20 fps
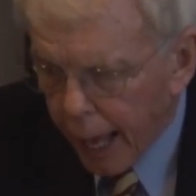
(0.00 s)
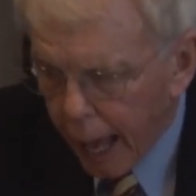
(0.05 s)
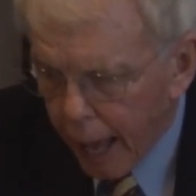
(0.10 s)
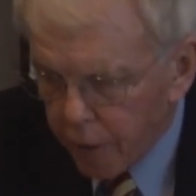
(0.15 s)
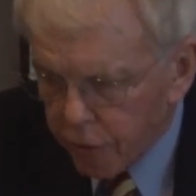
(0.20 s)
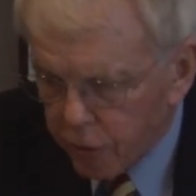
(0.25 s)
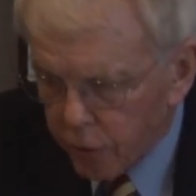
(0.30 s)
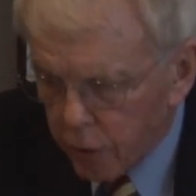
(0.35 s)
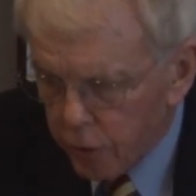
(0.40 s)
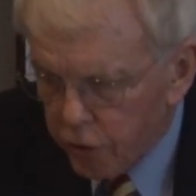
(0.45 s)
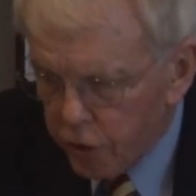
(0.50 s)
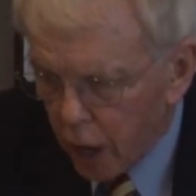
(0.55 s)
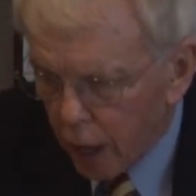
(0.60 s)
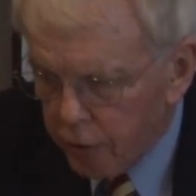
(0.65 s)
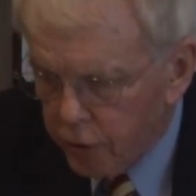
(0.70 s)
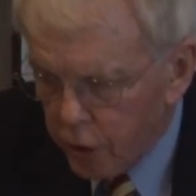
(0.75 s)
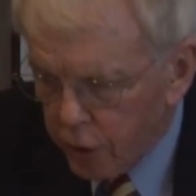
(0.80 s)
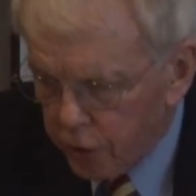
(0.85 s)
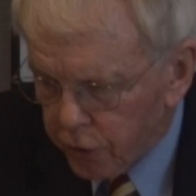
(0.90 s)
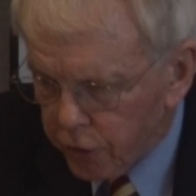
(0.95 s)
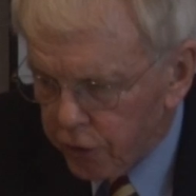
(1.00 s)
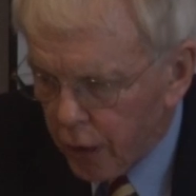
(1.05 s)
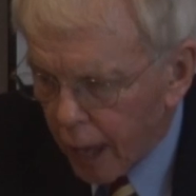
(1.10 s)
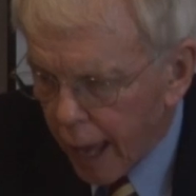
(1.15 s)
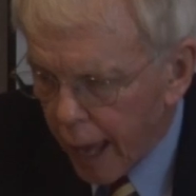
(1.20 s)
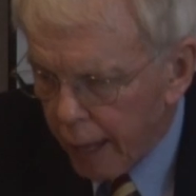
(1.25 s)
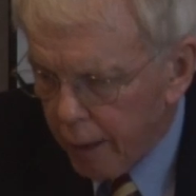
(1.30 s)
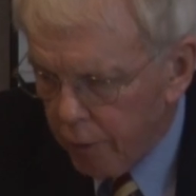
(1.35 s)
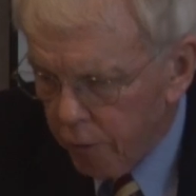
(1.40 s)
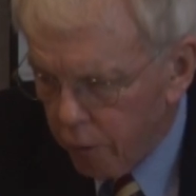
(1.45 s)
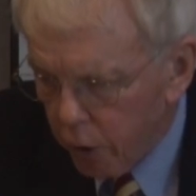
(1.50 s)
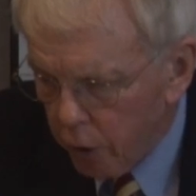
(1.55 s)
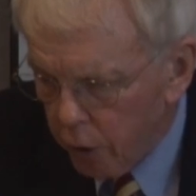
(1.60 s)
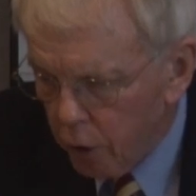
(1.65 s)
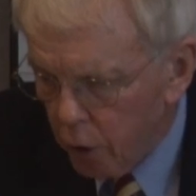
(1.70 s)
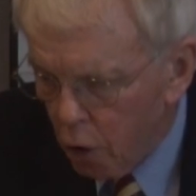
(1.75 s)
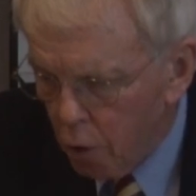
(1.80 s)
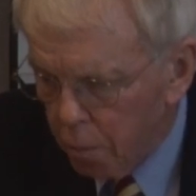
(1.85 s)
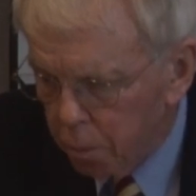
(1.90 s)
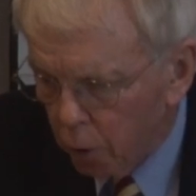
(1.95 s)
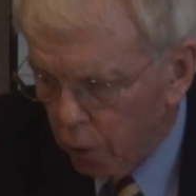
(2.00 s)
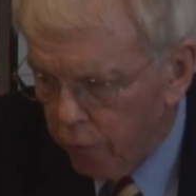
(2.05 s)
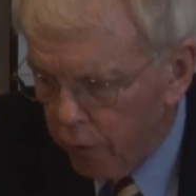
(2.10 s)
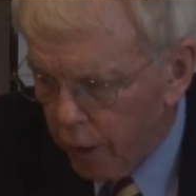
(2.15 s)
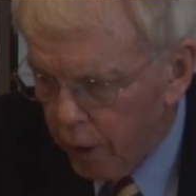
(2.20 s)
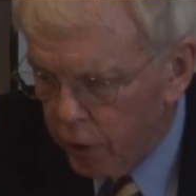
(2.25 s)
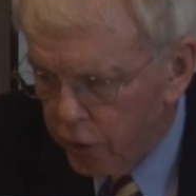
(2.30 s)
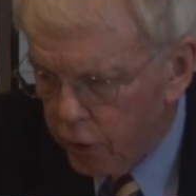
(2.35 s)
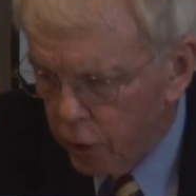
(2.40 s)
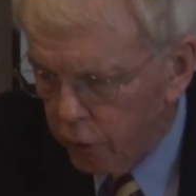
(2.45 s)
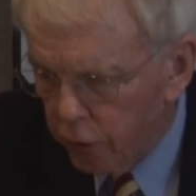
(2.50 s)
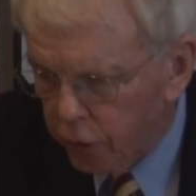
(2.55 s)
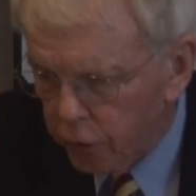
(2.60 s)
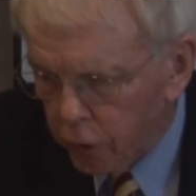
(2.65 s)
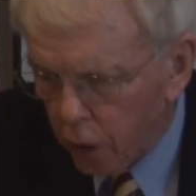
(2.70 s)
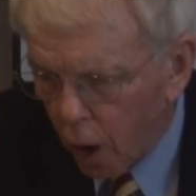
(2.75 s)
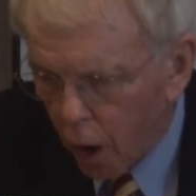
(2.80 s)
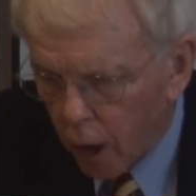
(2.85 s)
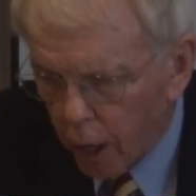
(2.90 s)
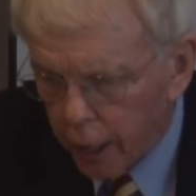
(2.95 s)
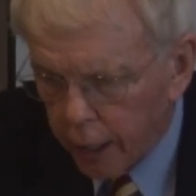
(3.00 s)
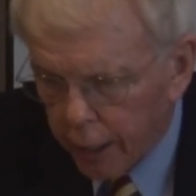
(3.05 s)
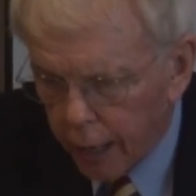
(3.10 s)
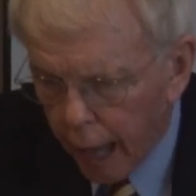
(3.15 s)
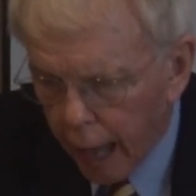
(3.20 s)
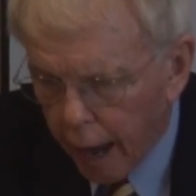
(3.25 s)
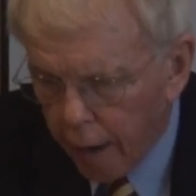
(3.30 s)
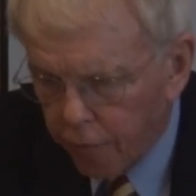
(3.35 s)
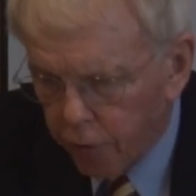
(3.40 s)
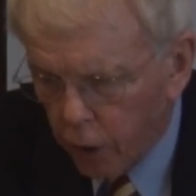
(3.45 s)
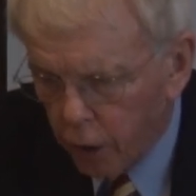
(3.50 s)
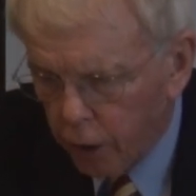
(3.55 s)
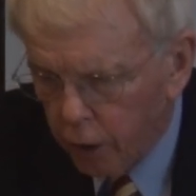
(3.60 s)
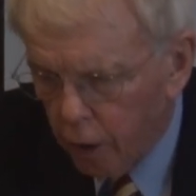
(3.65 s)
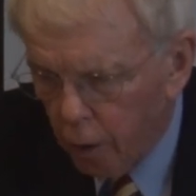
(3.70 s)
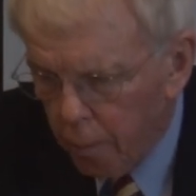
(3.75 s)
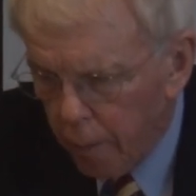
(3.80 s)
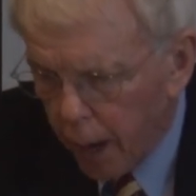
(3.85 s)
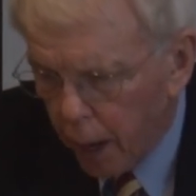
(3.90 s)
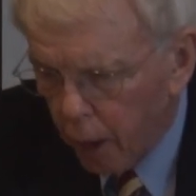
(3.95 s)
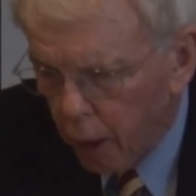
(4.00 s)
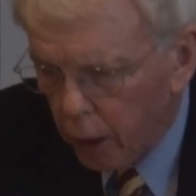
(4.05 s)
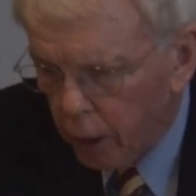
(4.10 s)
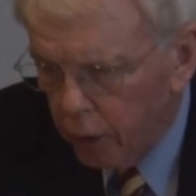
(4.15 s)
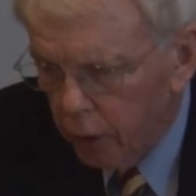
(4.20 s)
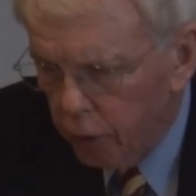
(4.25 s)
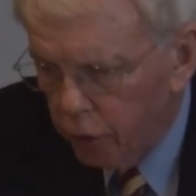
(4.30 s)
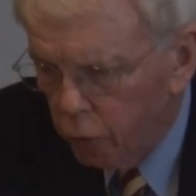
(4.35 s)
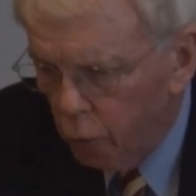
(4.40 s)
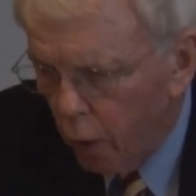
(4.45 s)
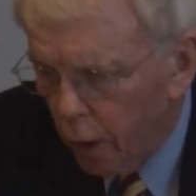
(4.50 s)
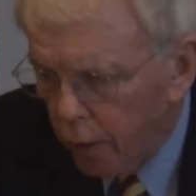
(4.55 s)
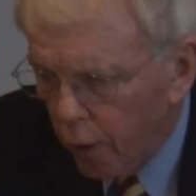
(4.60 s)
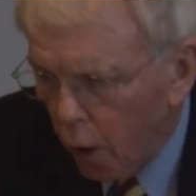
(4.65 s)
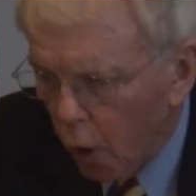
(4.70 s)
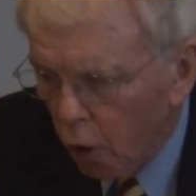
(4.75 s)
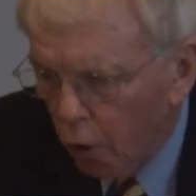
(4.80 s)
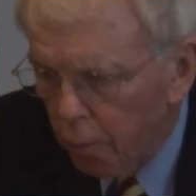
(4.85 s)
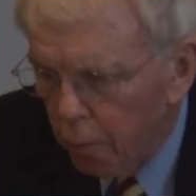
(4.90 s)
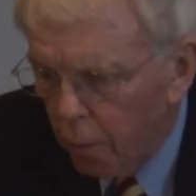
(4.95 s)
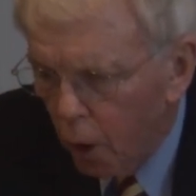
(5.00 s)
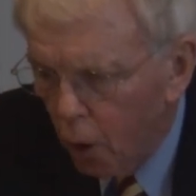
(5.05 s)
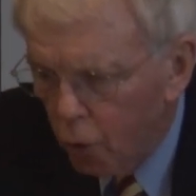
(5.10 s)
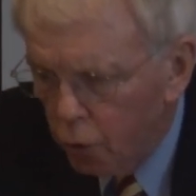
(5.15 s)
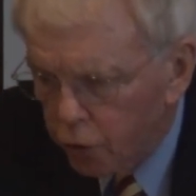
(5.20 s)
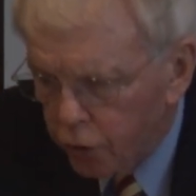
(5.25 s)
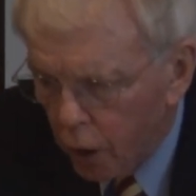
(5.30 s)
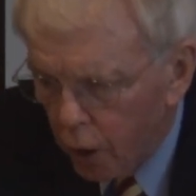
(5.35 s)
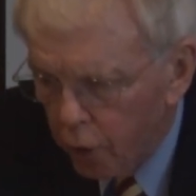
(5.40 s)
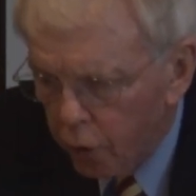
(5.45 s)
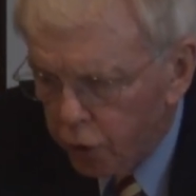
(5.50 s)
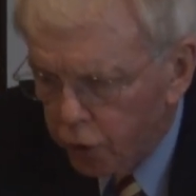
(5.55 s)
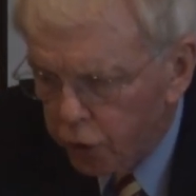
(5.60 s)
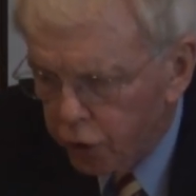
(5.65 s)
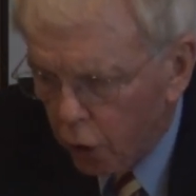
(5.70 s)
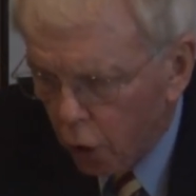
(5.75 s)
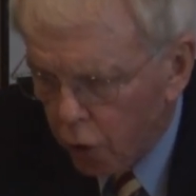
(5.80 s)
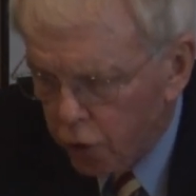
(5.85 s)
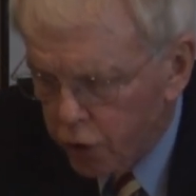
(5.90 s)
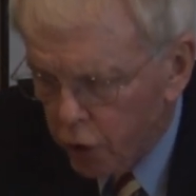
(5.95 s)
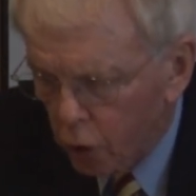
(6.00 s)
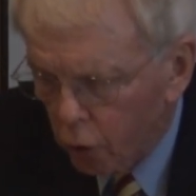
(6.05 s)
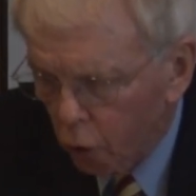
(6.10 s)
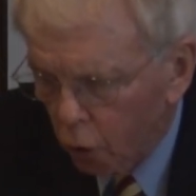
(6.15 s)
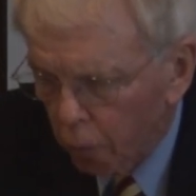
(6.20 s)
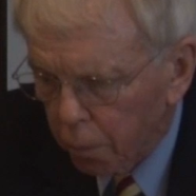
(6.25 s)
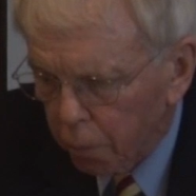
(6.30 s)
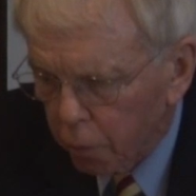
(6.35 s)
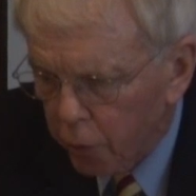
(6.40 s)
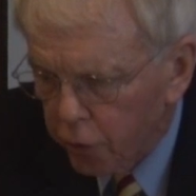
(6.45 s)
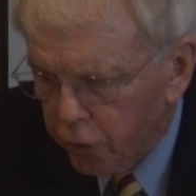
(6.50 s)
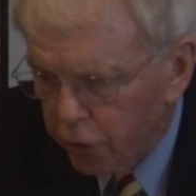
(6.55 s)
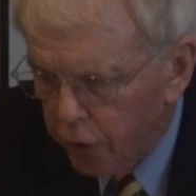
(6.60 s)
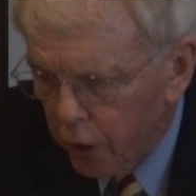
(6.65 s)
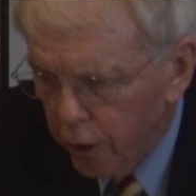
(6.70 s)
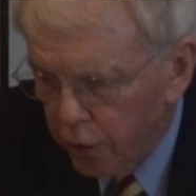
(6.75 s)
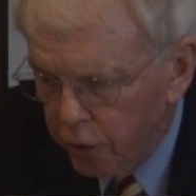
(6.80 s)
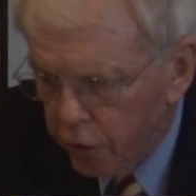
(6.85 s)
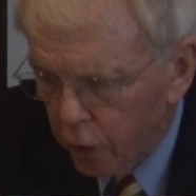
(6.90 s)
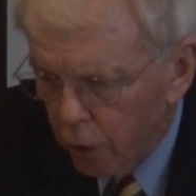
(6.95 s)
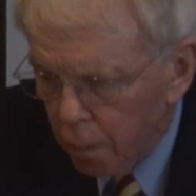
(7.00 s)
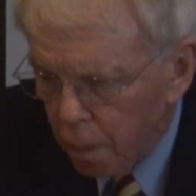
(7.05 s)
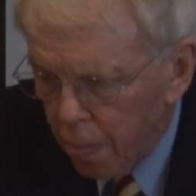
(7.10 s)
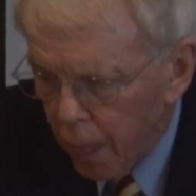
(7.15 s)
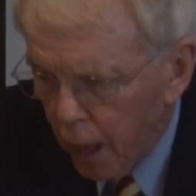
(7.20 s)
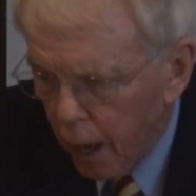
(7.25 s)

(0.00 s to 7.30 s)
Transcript: as the judges said, the new provisions target African Americans with almost surgical precision